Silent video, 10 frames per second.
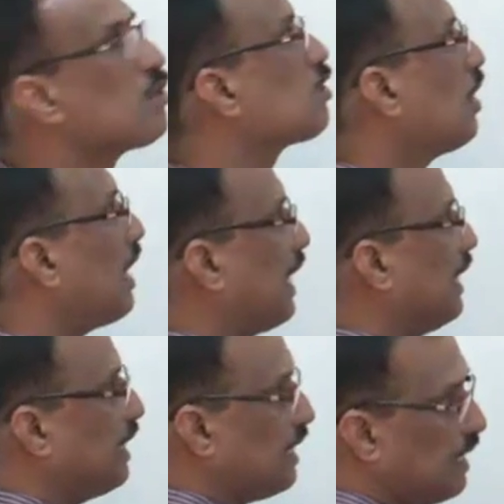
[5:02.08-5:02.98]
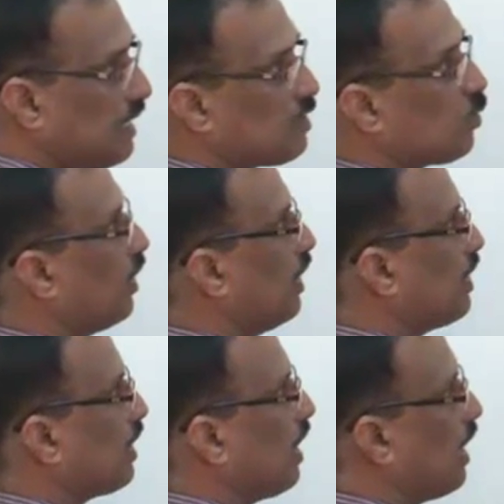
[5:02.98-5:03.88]
So ID is
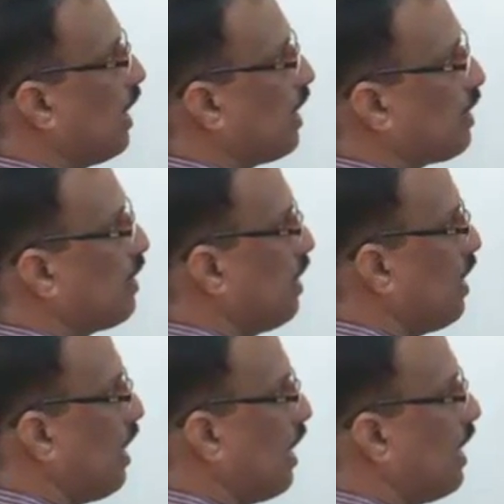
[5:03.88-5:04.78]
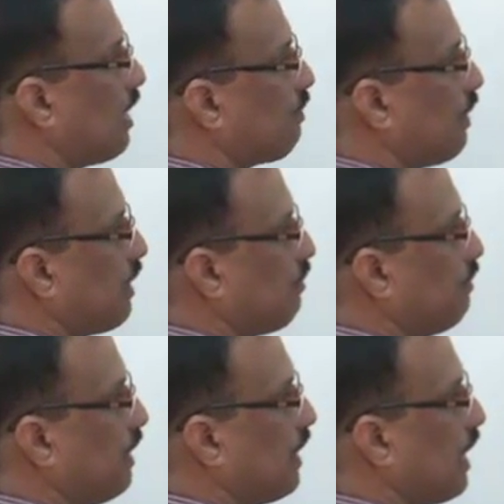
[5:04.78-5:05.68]
what? R. R by
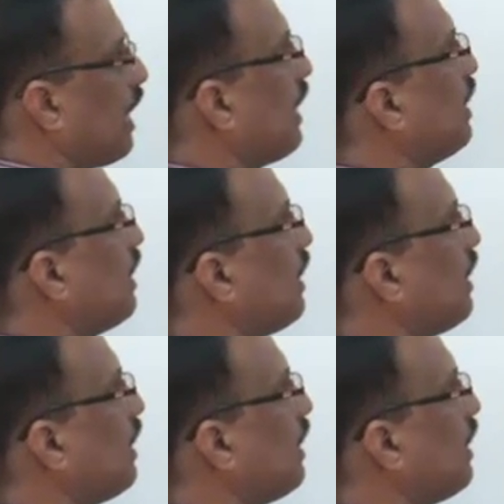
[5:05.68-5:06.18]
BI